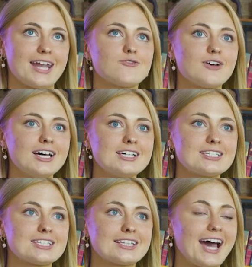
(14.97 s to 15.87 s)
And at
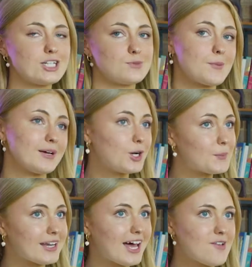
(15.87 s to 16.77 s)
first, that actually made me a
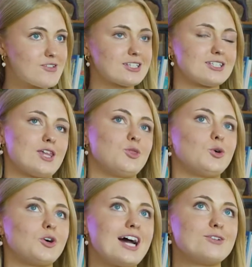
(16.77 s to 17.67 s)
little bit nervous because I
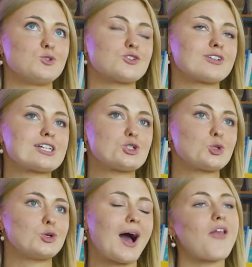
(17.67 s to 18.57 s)
thought I wasn't really
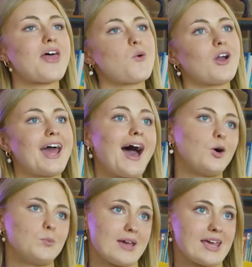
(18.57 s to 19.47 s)
sure how they were going to
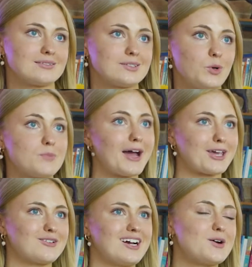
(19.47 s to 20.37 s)
help me with my
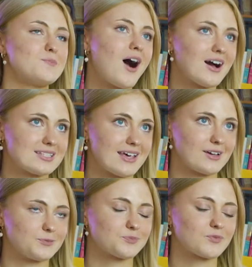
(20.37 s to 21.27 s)
career in marketing.